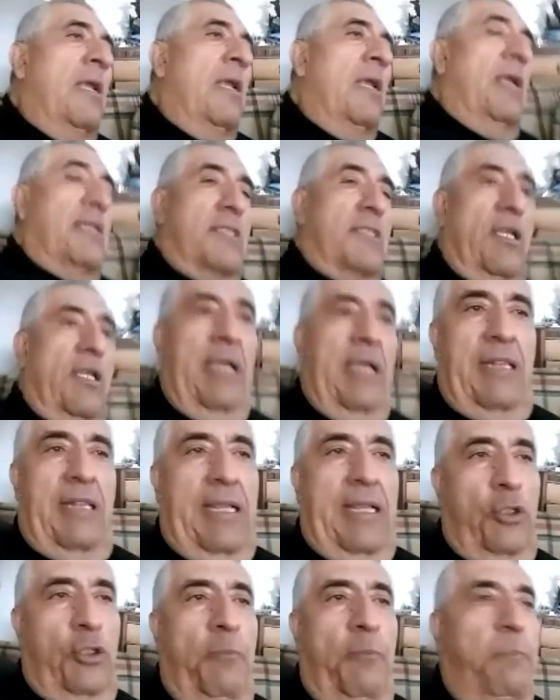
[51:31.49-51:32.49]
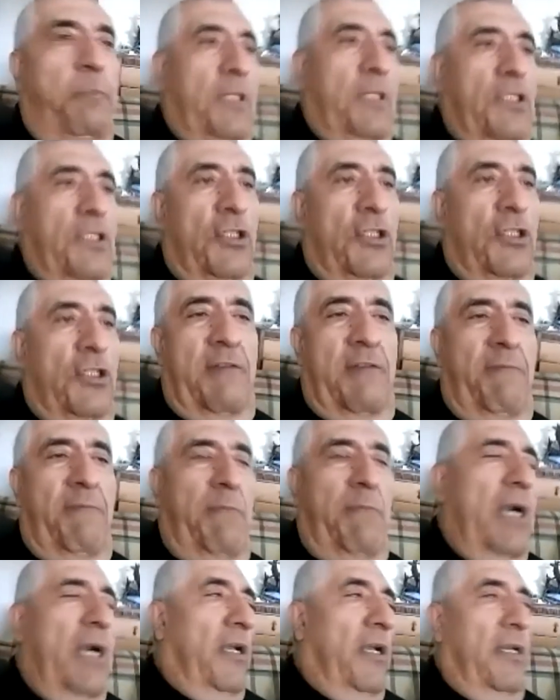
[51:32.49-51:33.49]
So I had like two pictures of
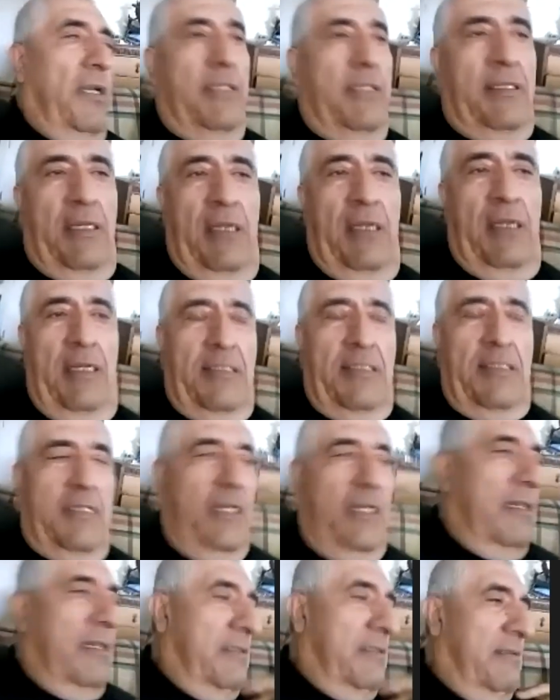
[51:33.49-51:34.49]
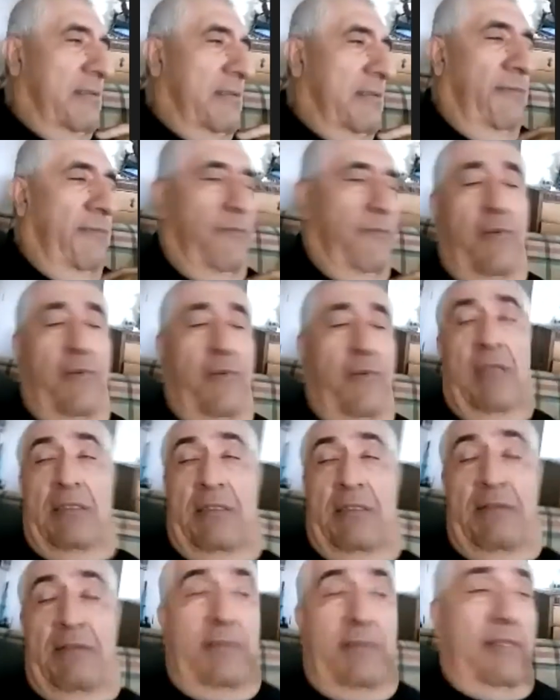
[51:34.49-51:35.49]
margaritas, and I got like the fuck
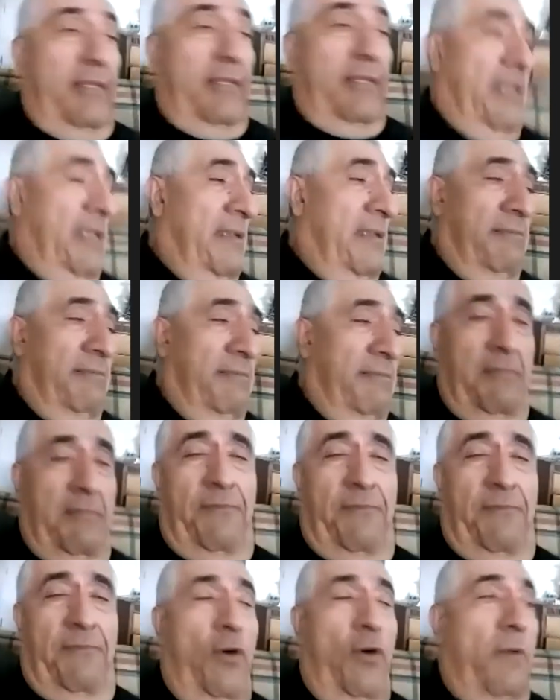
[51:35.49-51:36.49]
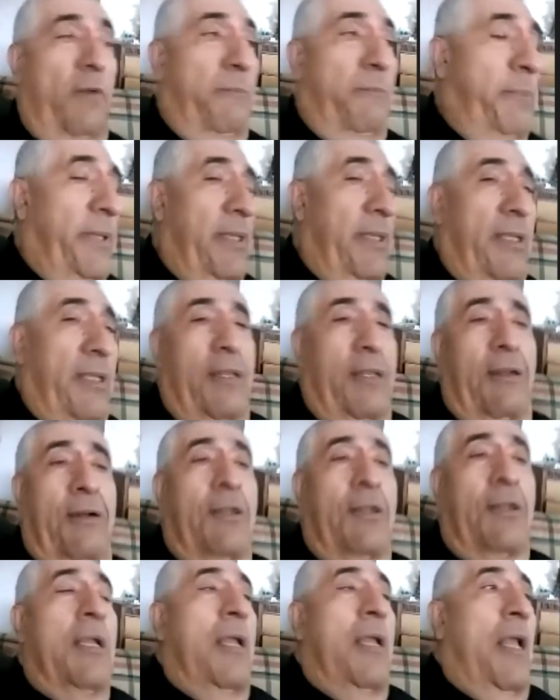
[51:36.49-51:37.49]
three, four beer.
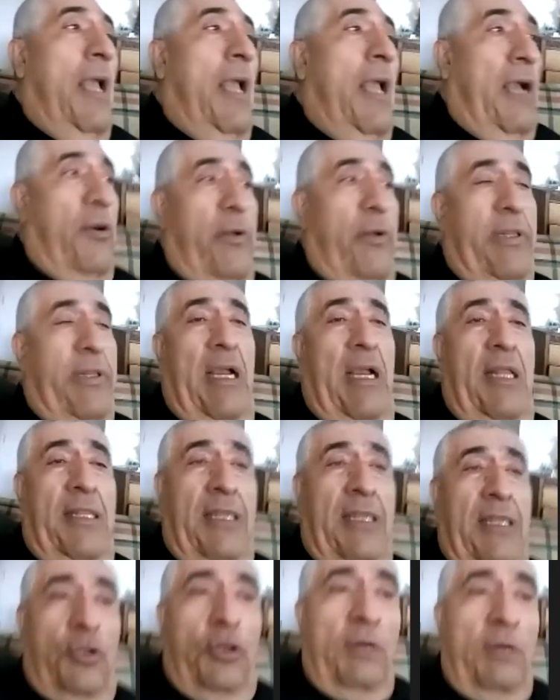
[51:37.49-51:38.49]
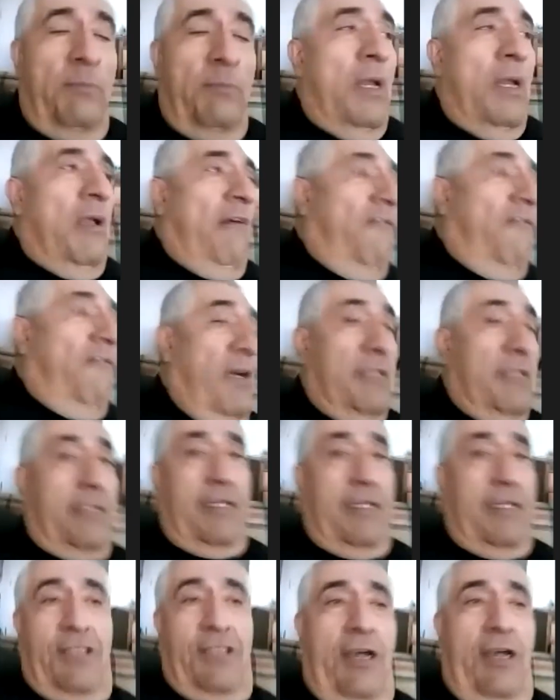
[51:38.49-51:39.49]
I already had at home
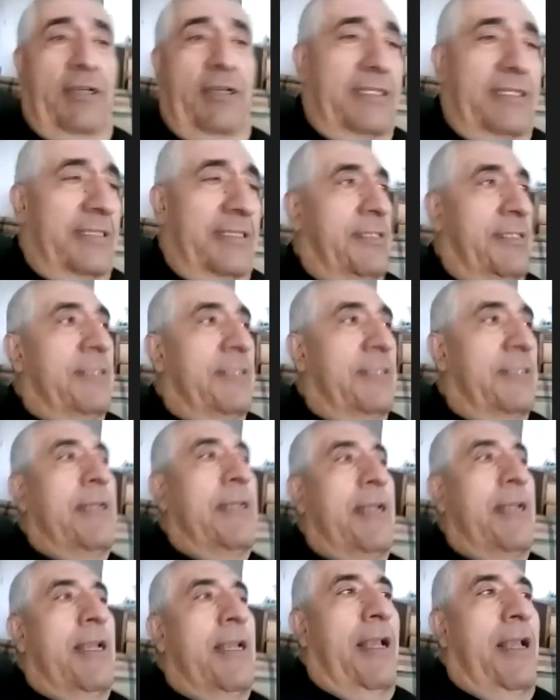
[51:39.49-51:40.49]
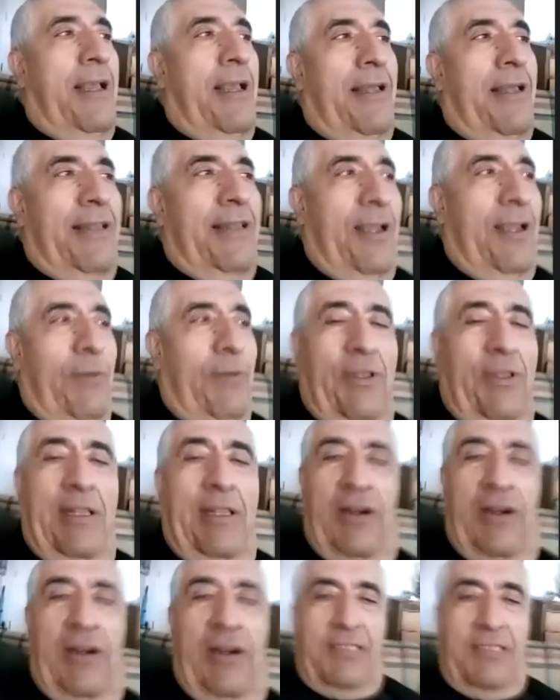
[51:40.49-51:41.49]
vodka tonic. And I went to the
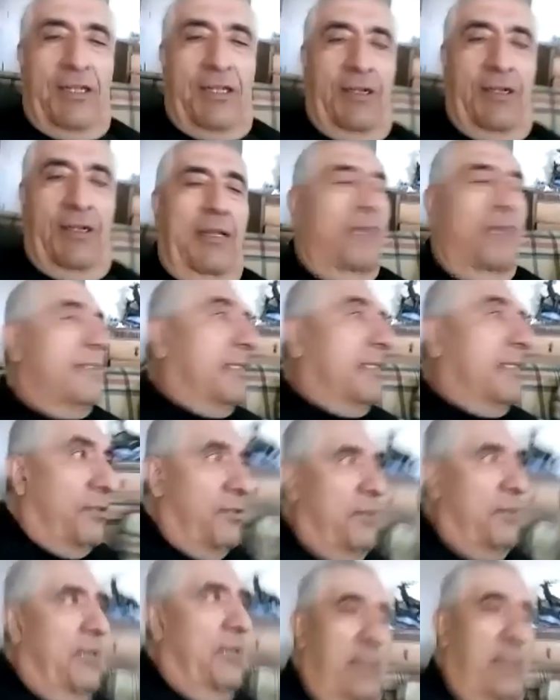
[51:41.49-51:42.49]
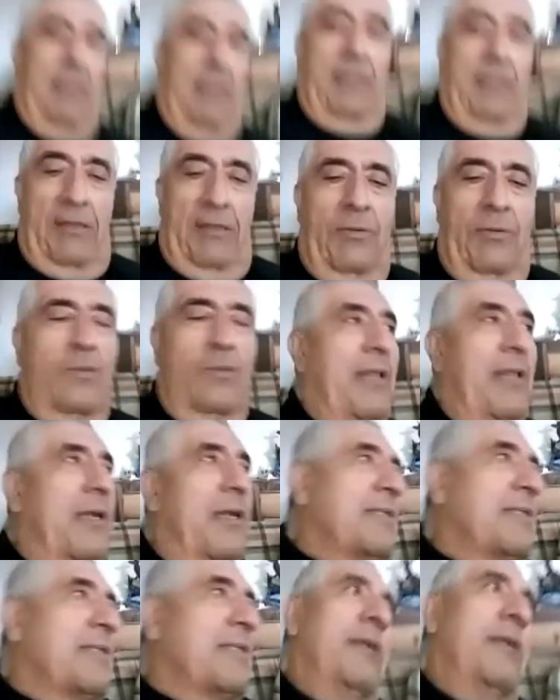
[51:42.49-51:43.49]
restaurant and I said to, uh, I went to the
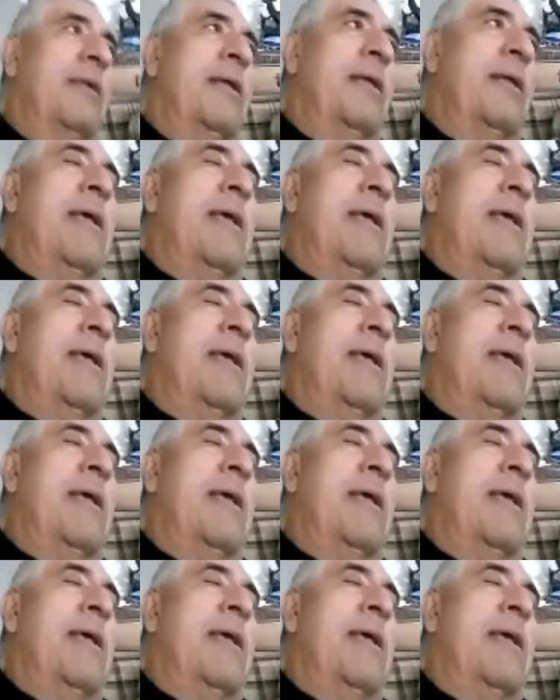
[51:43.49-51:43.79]
restaurant